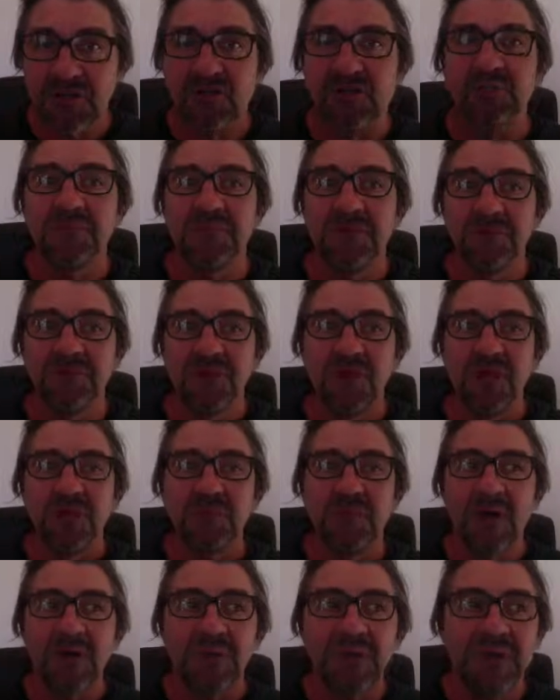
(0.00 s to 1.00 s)
I'm still talking
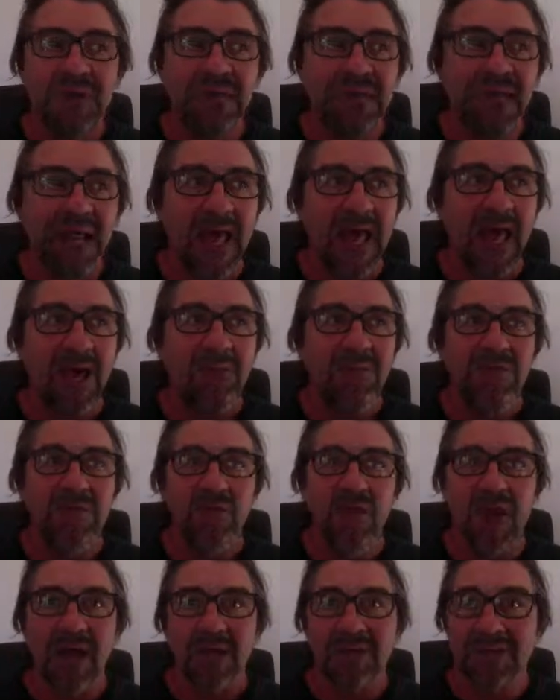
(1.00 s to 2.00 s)
about making
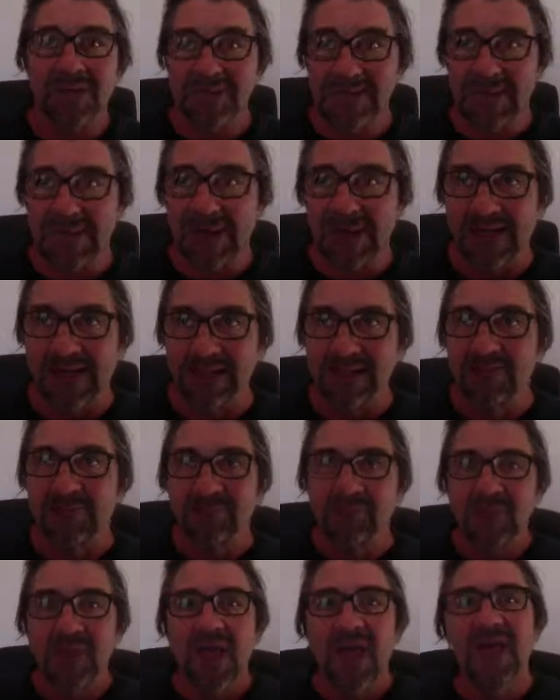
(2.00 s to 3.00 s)
abstract designs.
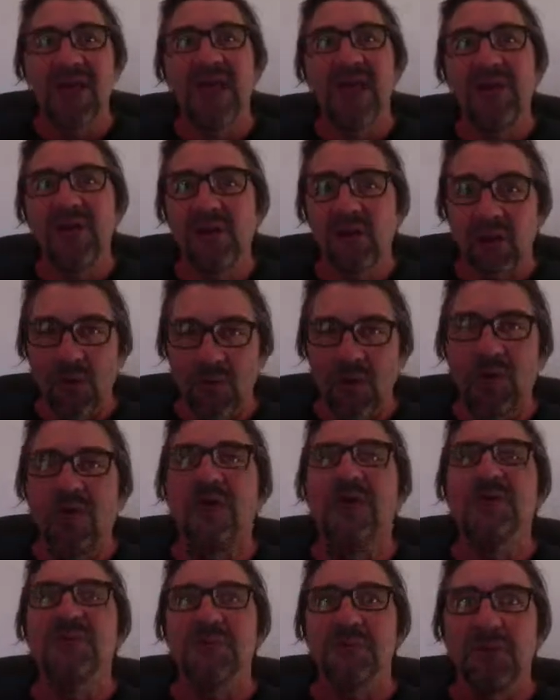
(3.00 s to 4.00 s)
And I know
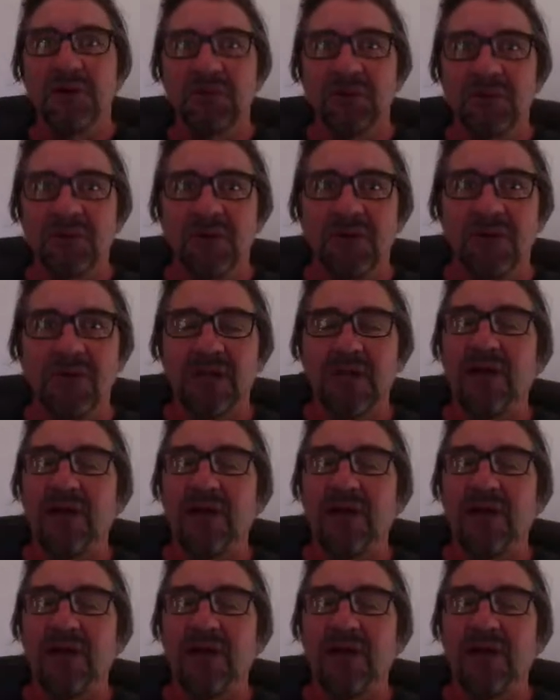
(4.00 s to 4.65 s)
some of you are like,